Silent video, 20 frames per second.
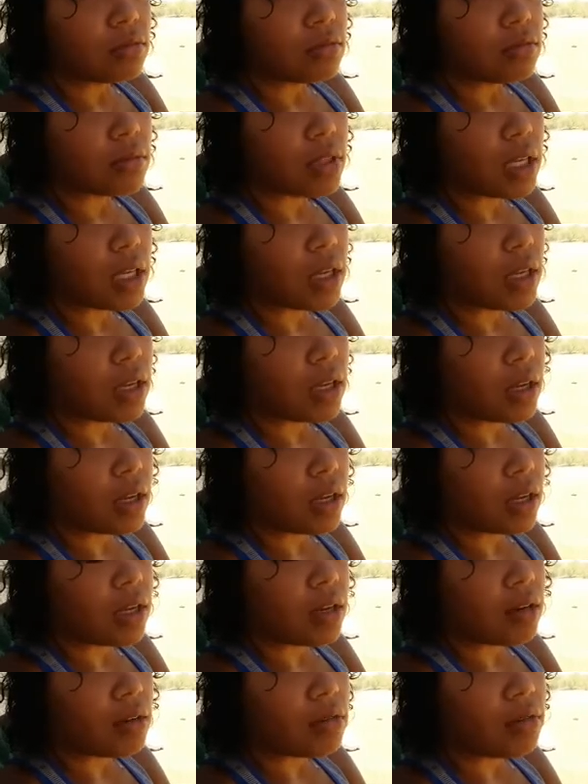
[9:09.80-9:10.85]

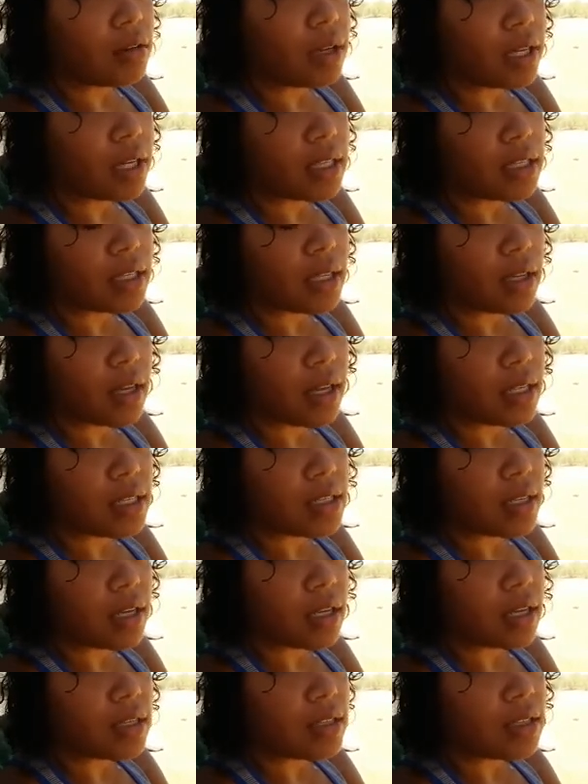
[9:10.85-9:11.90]
And like I said last
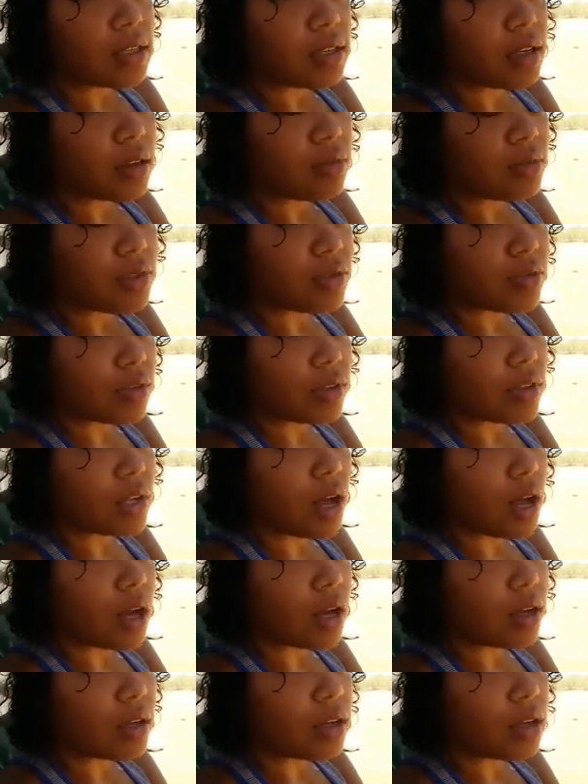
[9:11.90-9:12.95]
night, I did come to a
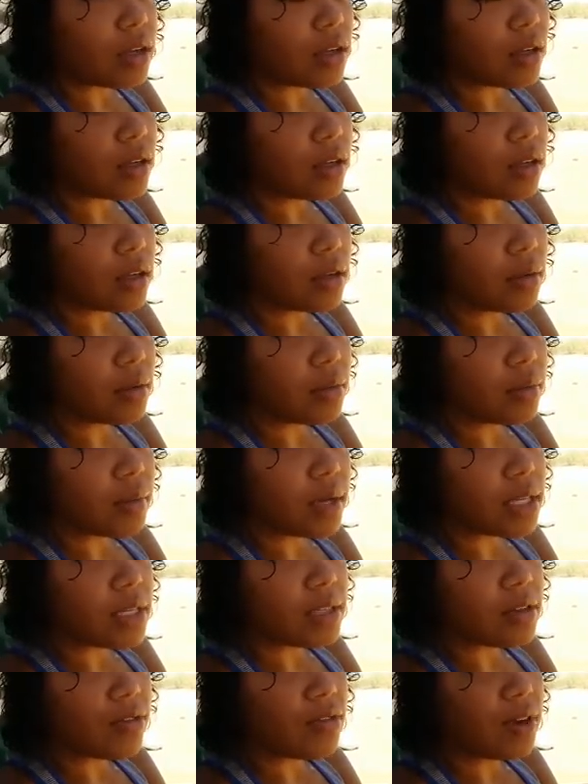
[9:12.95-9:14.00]
lot. I
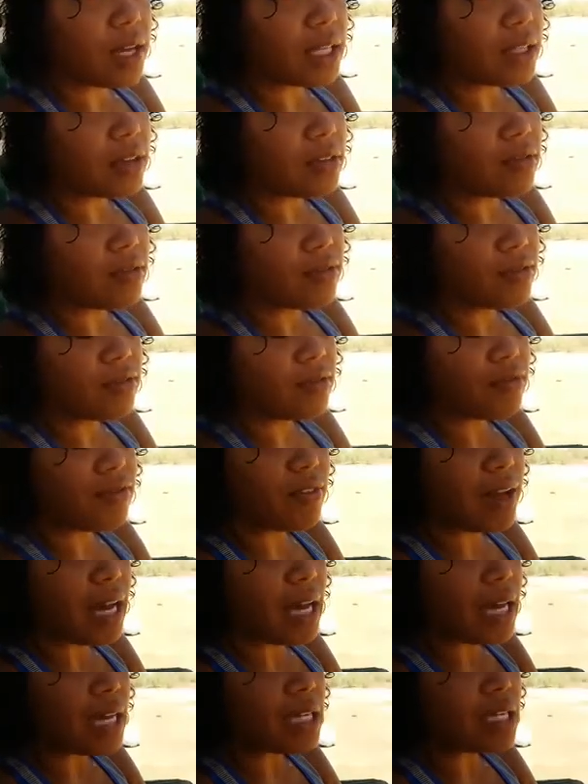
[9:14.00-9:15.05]
did finally
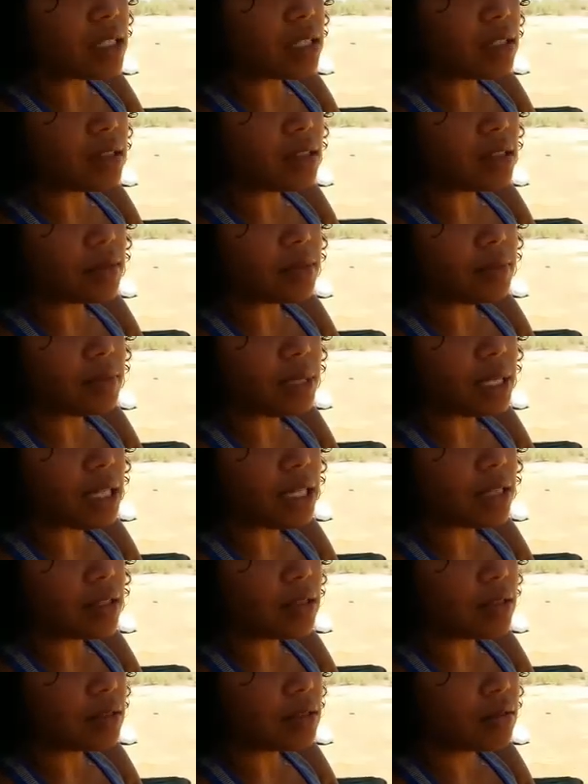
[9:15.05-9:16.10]
find some
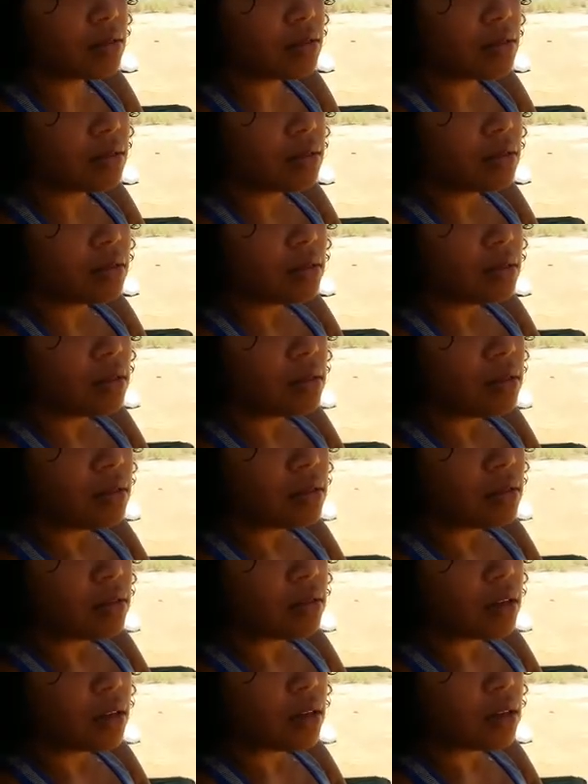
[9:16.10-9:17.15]
peace,
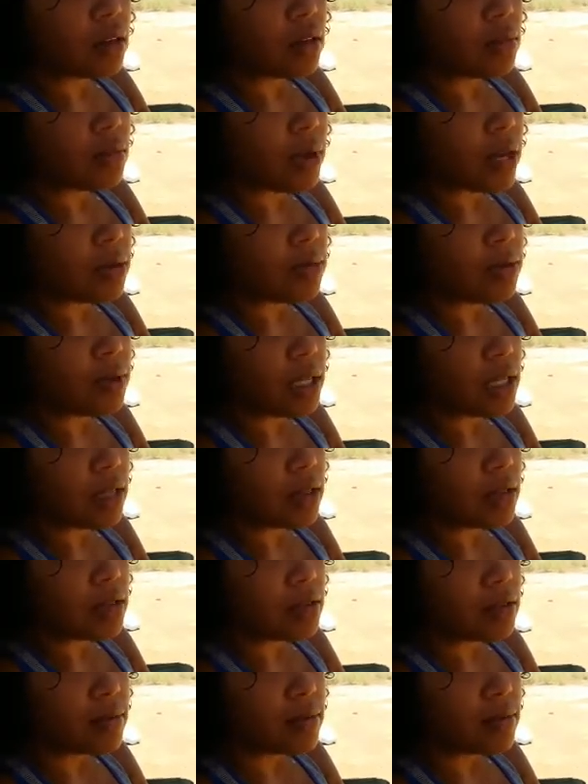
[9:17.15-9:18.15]
my peace.